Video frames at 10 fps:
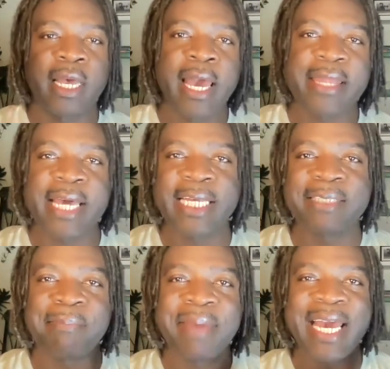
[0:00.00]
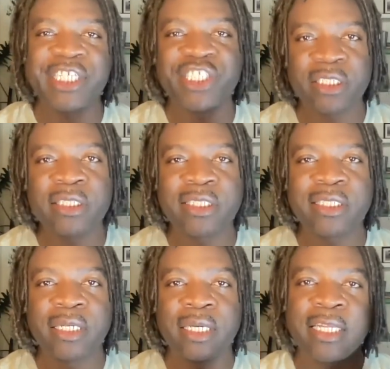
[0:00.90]
and that is patience
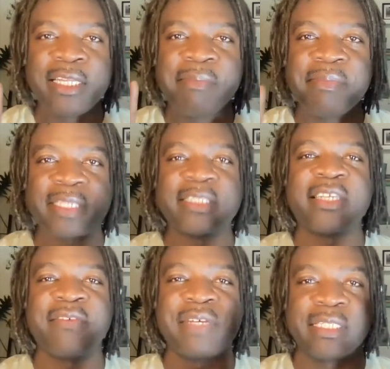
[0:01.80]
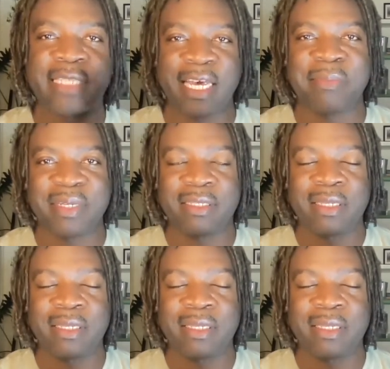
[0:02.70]
in the midst of excitement,